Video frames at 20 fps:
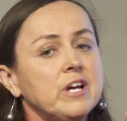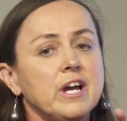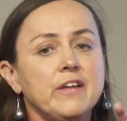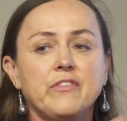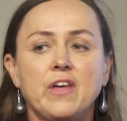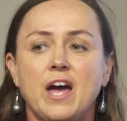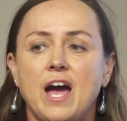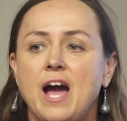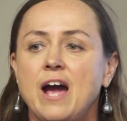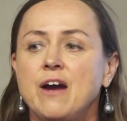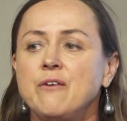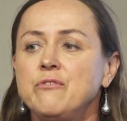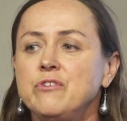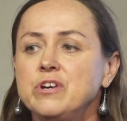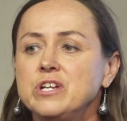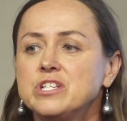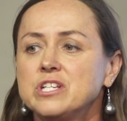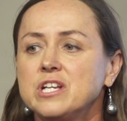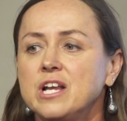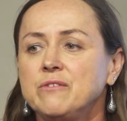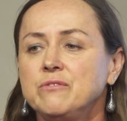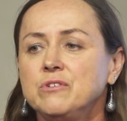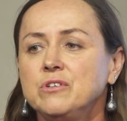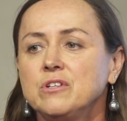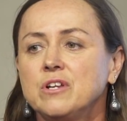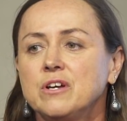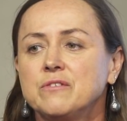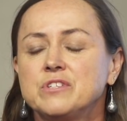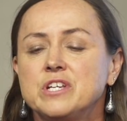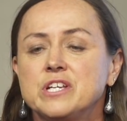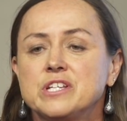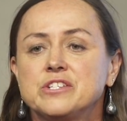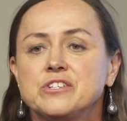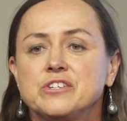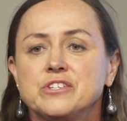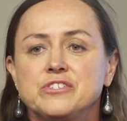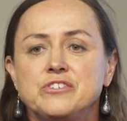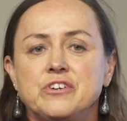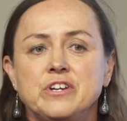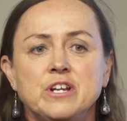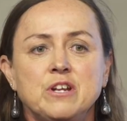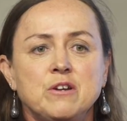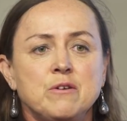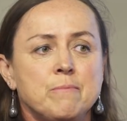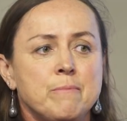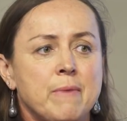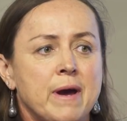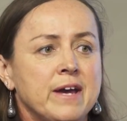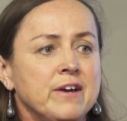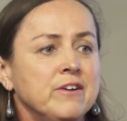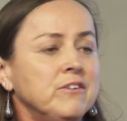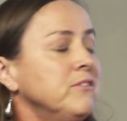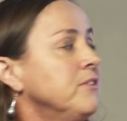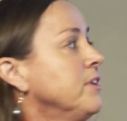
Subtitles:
at the average level of testosterone in a male,